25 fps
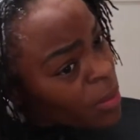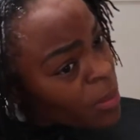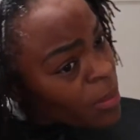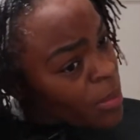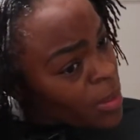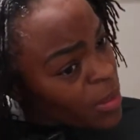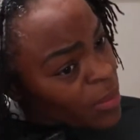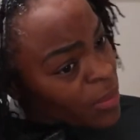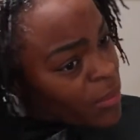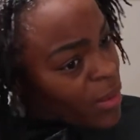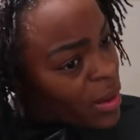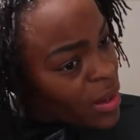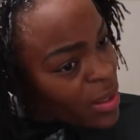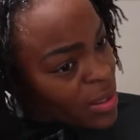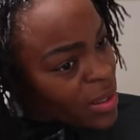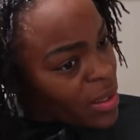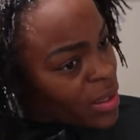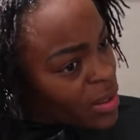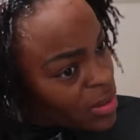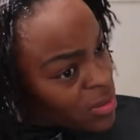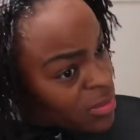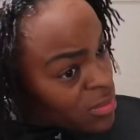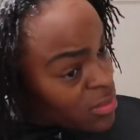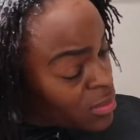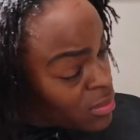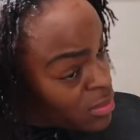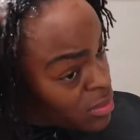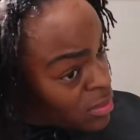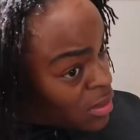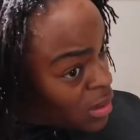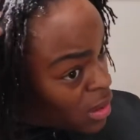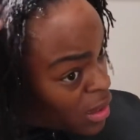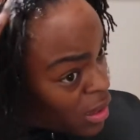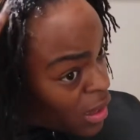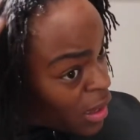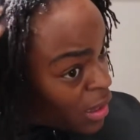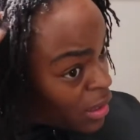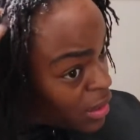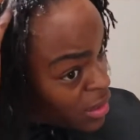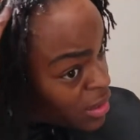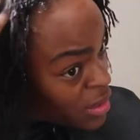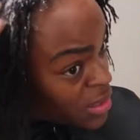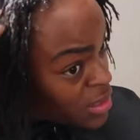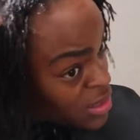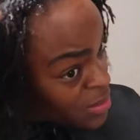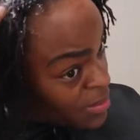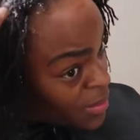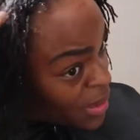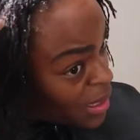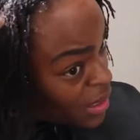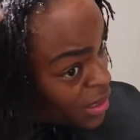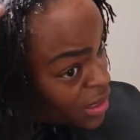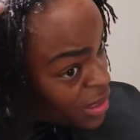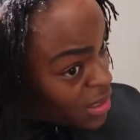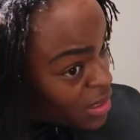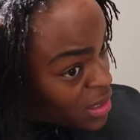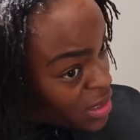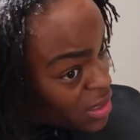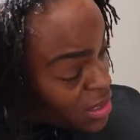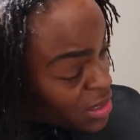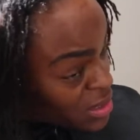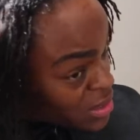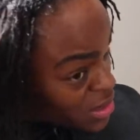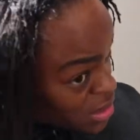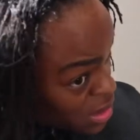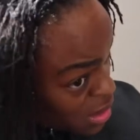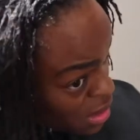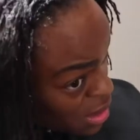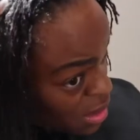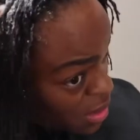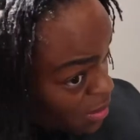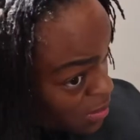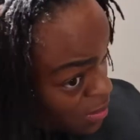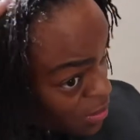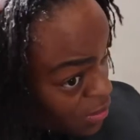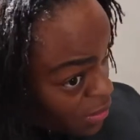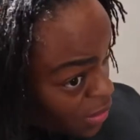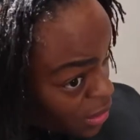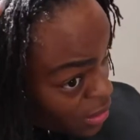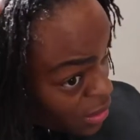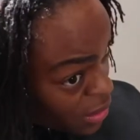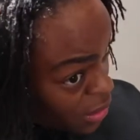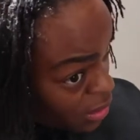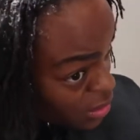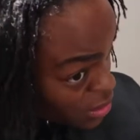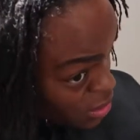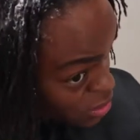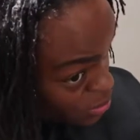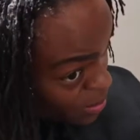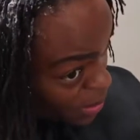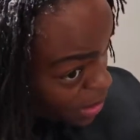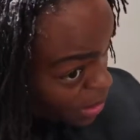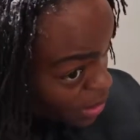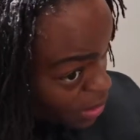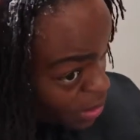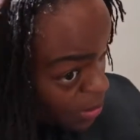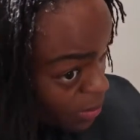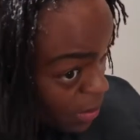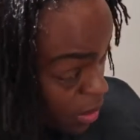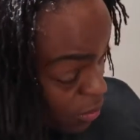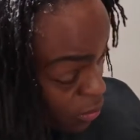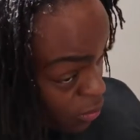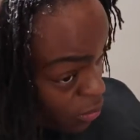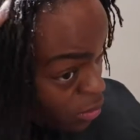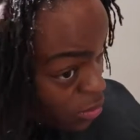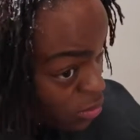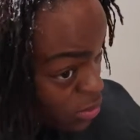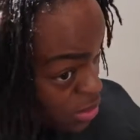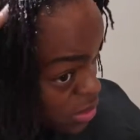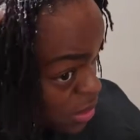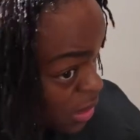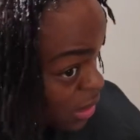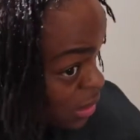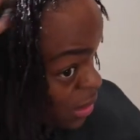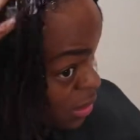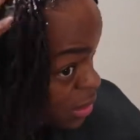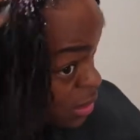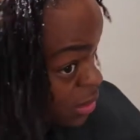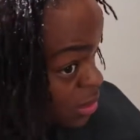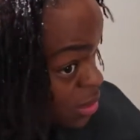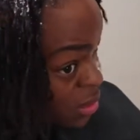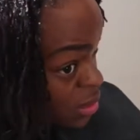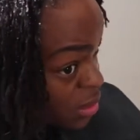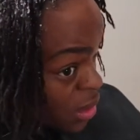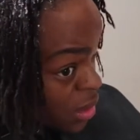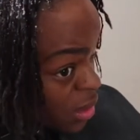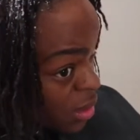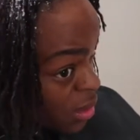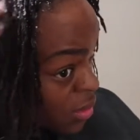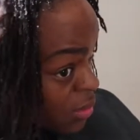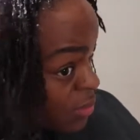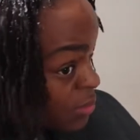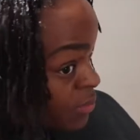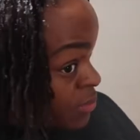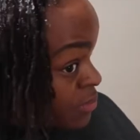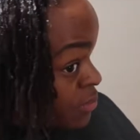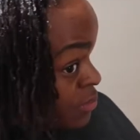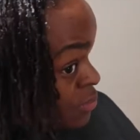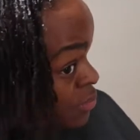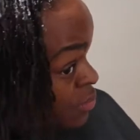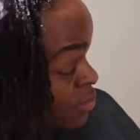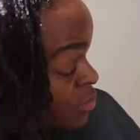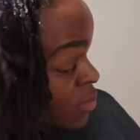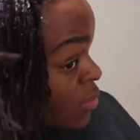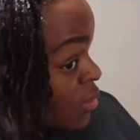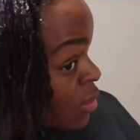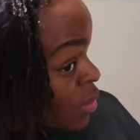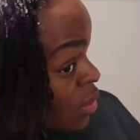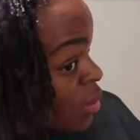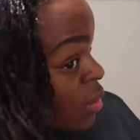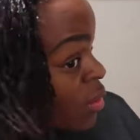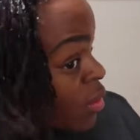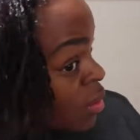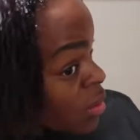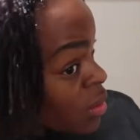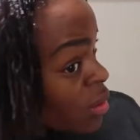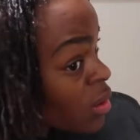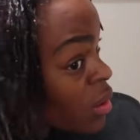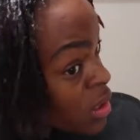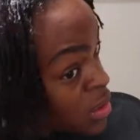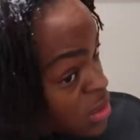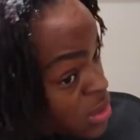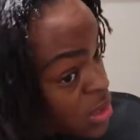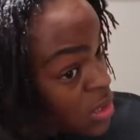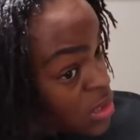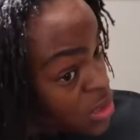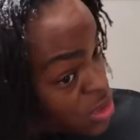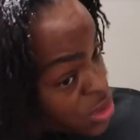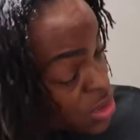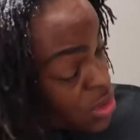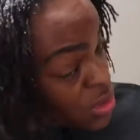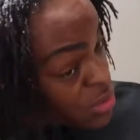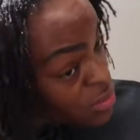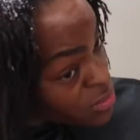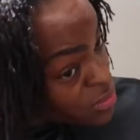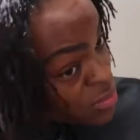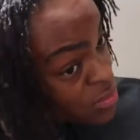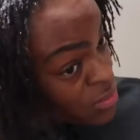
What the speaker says: but right now I can get to my ends. But right now it's mainly my roots that need the attention.